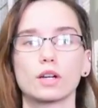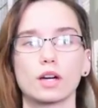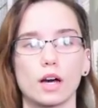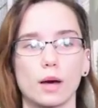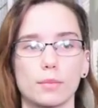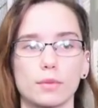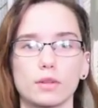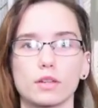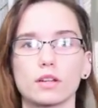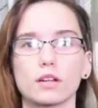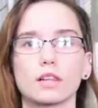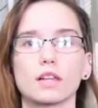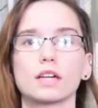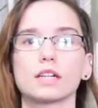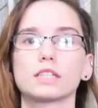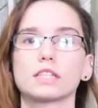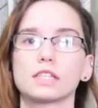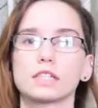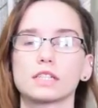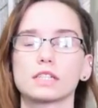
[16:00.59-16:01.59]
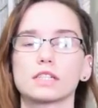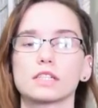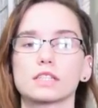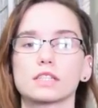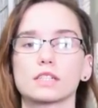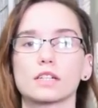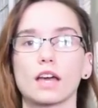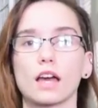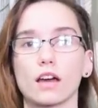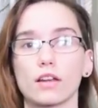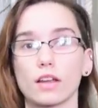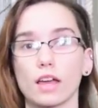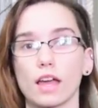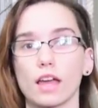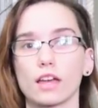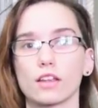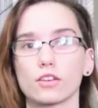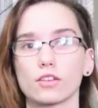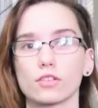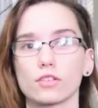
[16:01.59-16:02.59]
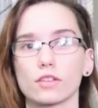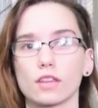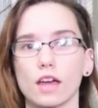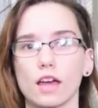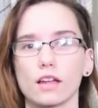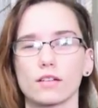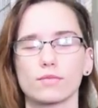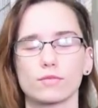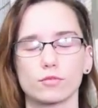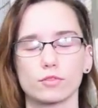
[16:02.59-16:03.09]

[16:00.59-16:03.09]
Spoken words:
couple little ideas on how to handle that